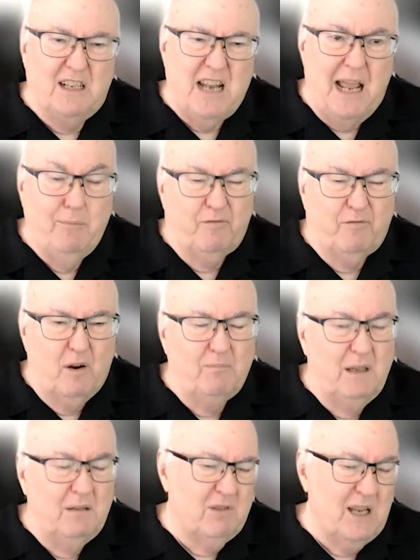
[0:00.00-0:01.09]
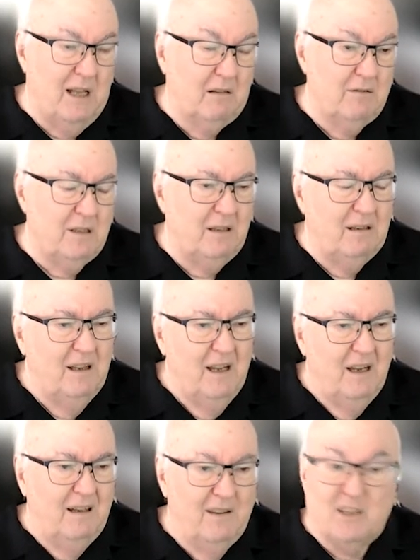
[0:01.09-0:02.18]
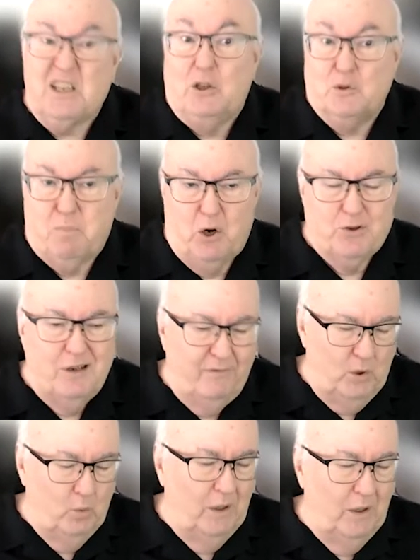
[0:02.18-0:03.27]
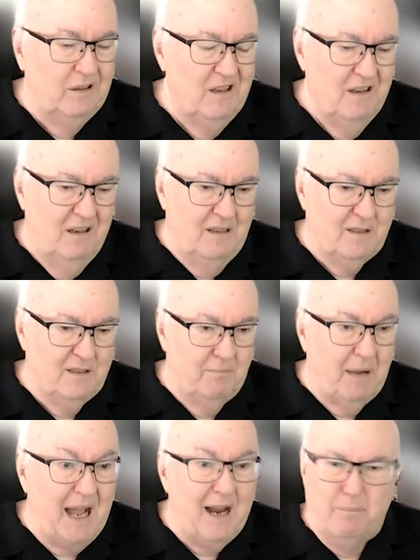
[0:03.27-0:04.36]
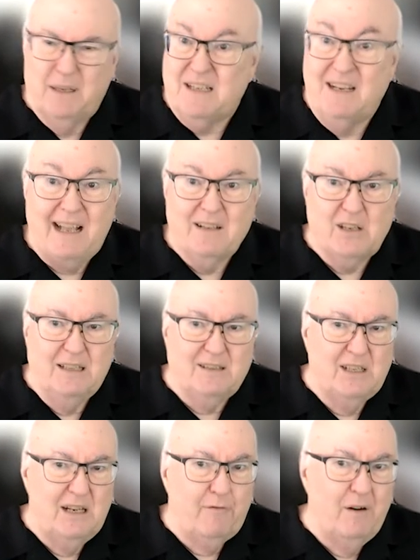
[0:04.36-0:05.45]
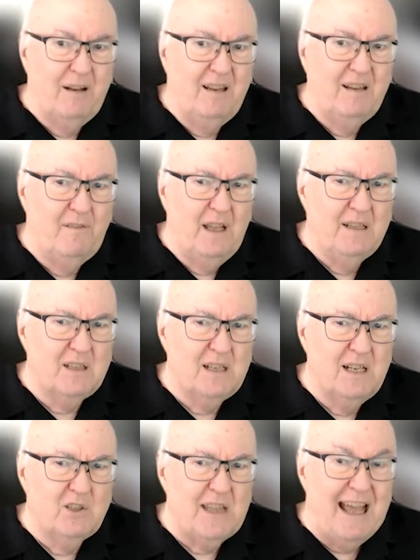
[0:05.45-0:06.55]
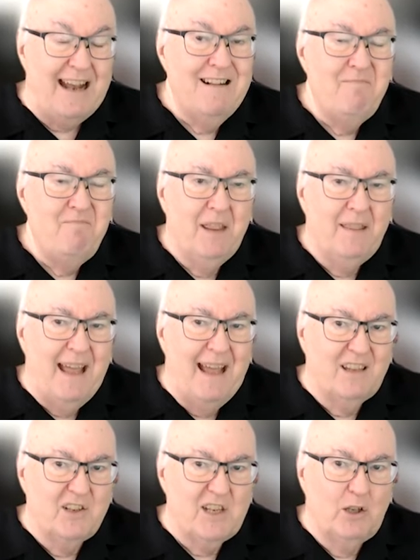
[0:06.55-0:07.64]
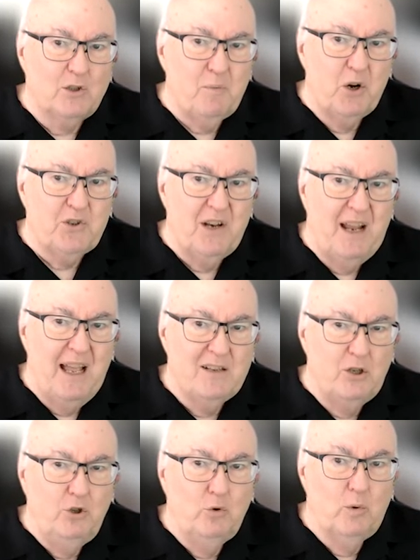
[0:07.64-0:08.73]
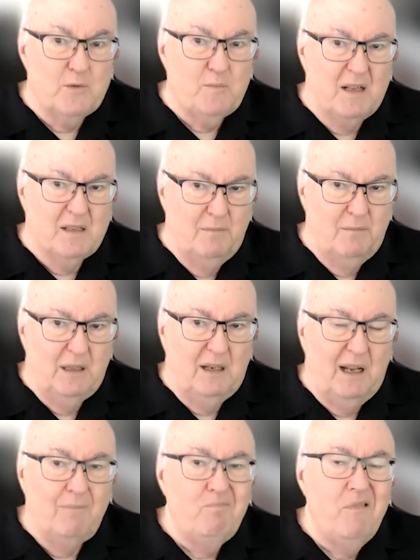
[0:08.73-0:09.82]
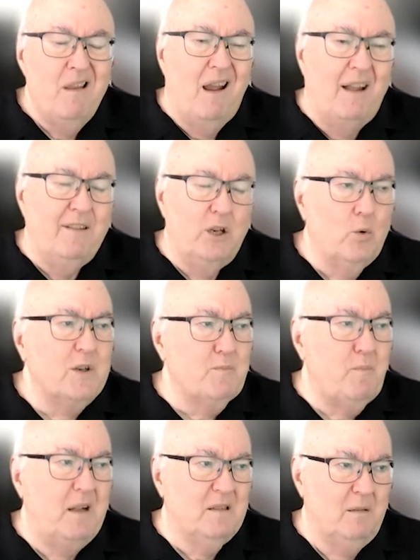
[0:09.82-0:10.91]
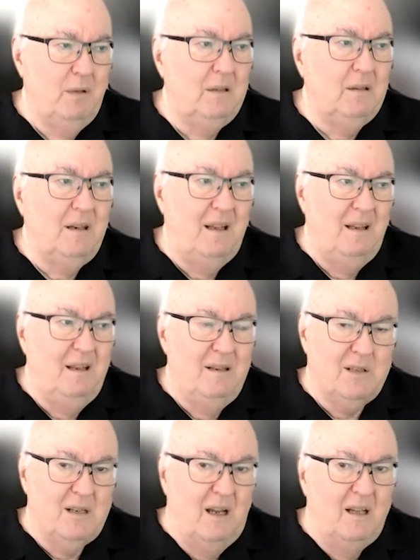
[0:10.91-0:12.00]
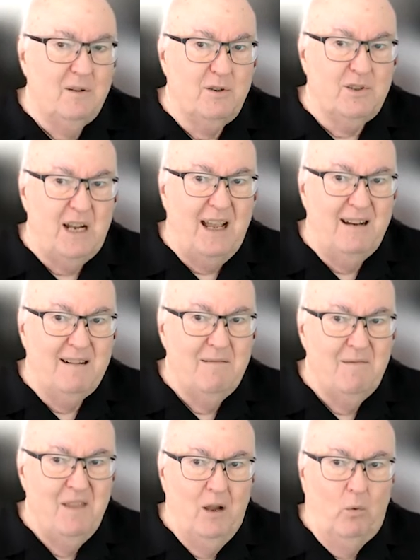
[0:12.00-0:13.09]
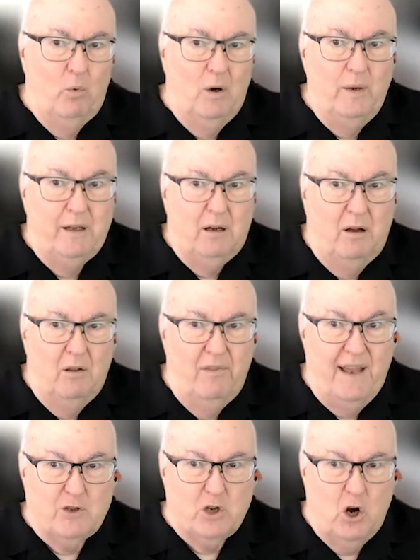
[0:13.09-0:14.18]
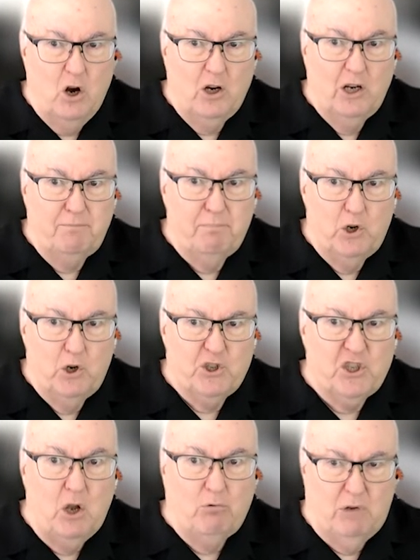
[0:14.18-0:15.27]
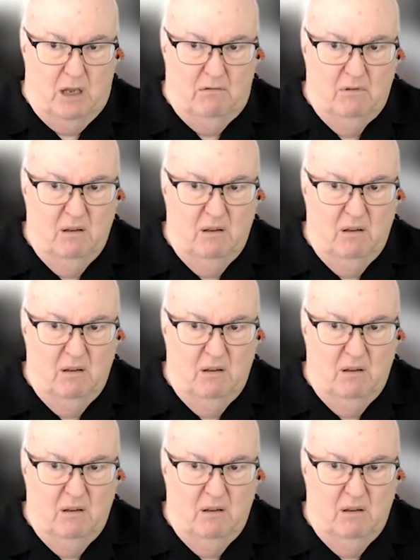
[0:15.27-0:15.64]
table from the seller to the salesperson, if you will, to the buyer. But today it's different in the sense that the salesperson has a new responsibility. And the new responsibility is to understand what we call that target persona